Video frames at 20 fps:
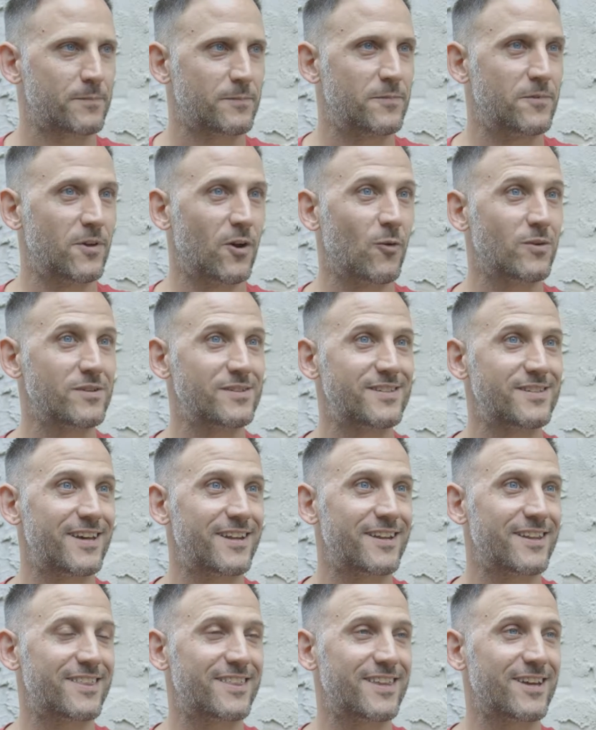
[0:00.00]
No one
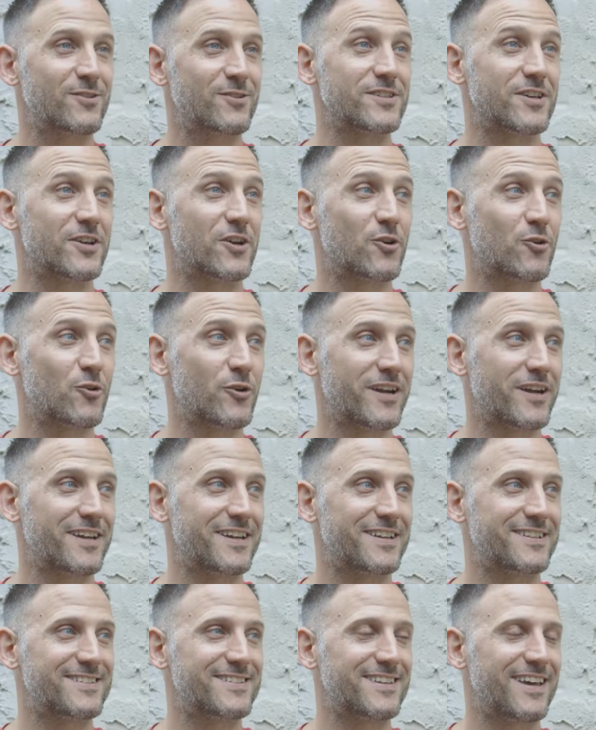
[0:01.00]
said a thing. It was like
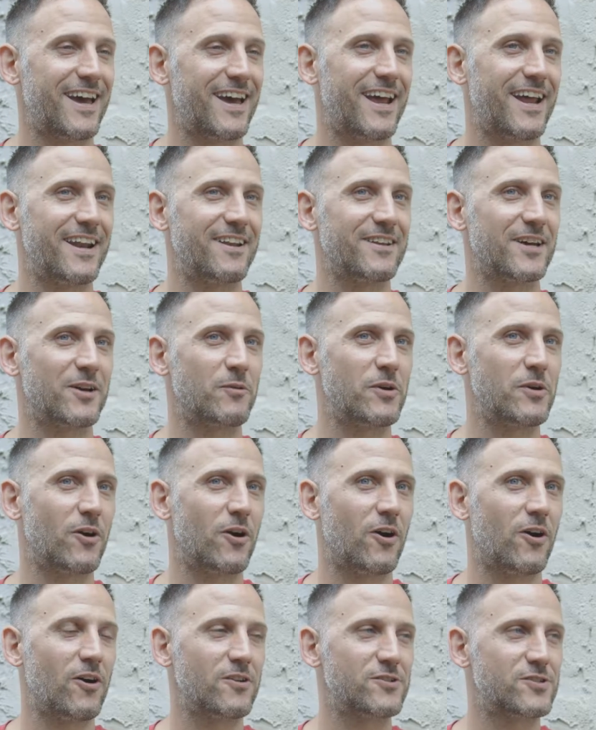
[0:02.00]
crickets, and like we
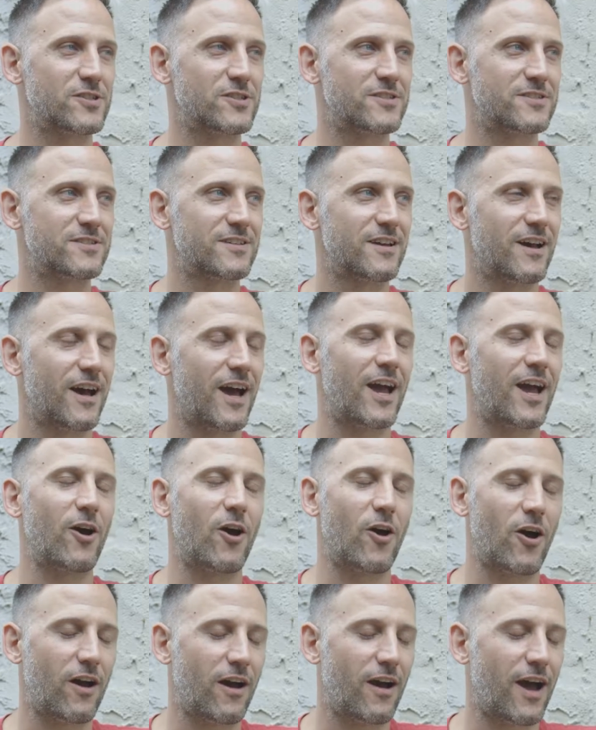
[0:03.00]
all just,
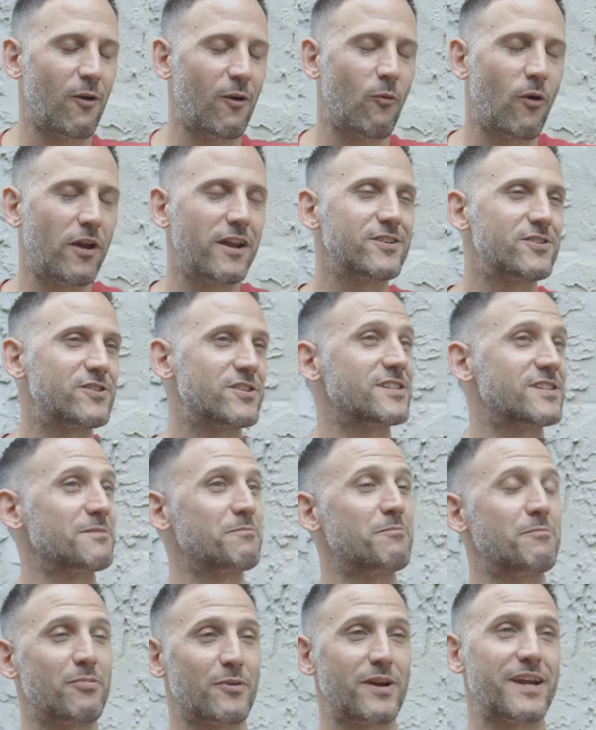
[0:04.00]
I wanted to just
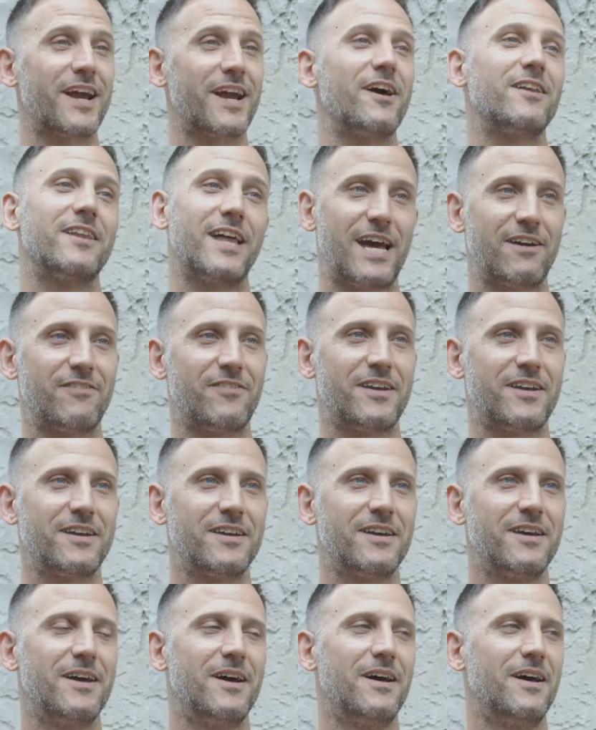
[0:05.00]
break out laughing,
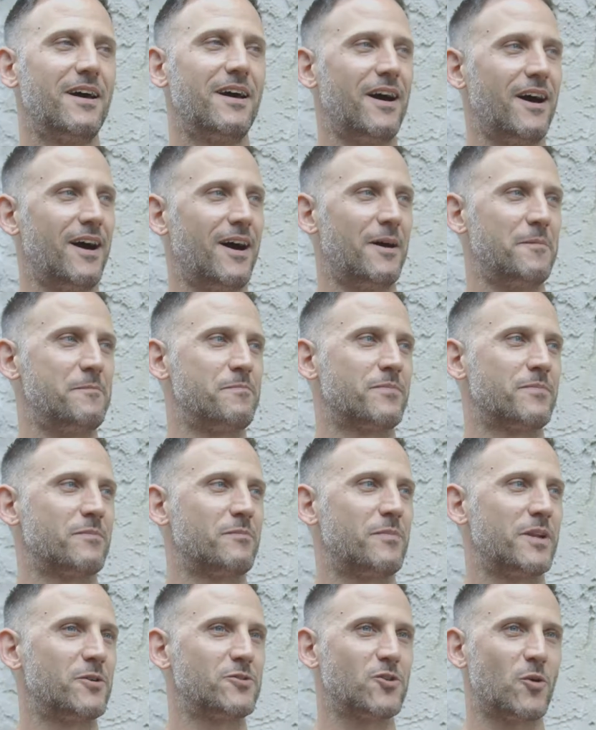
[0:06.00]

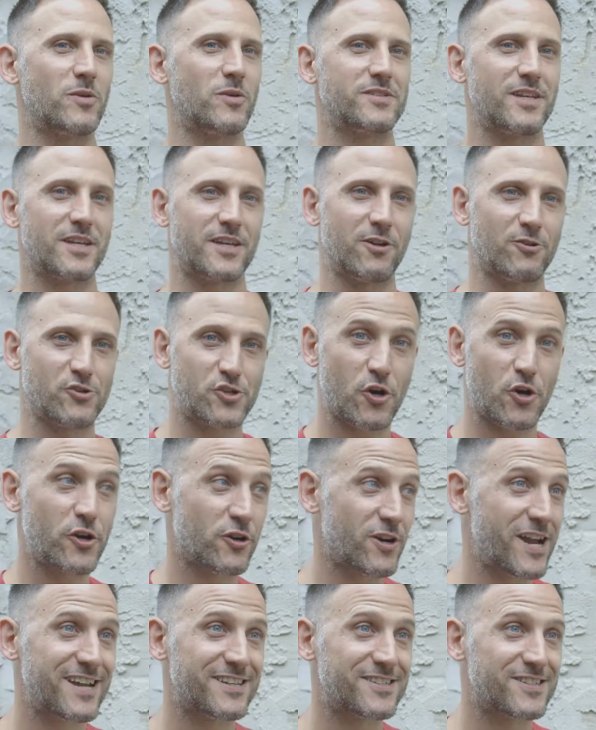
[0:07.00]
but it was almost like, show
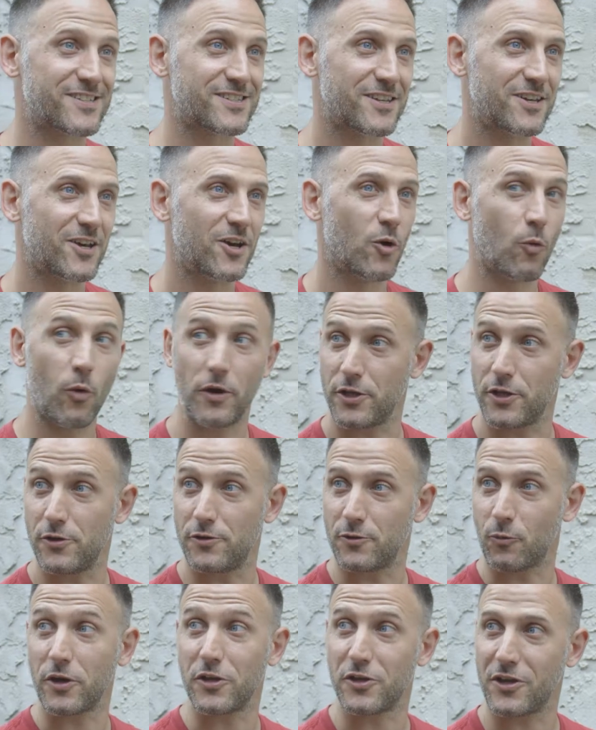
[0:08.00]
your ace. What are
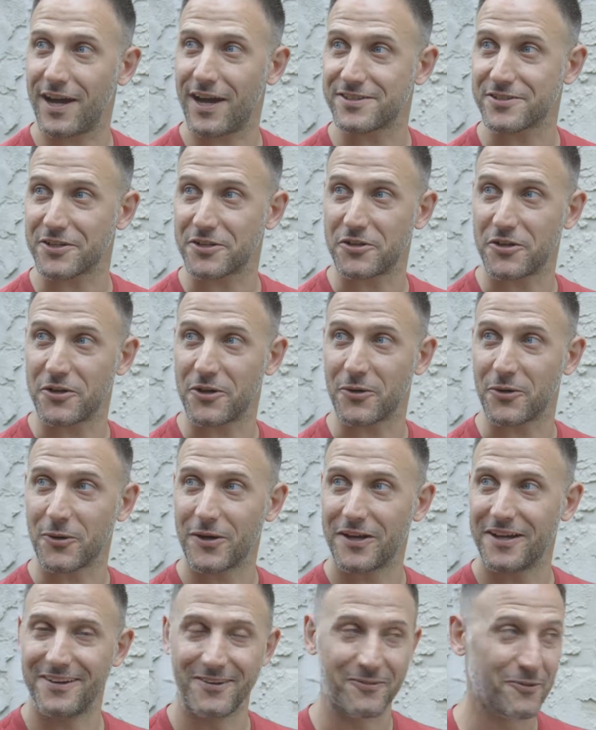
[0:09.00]
you guys gonna do?
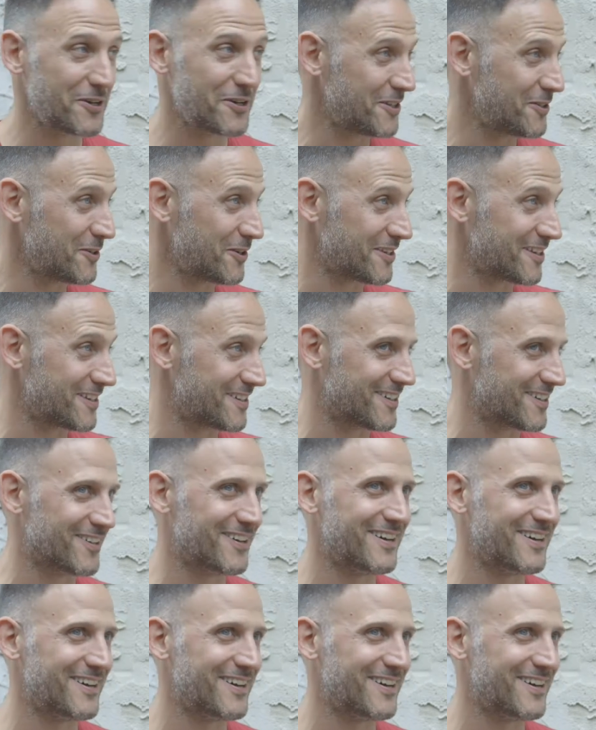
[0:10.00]
What are you gonna do?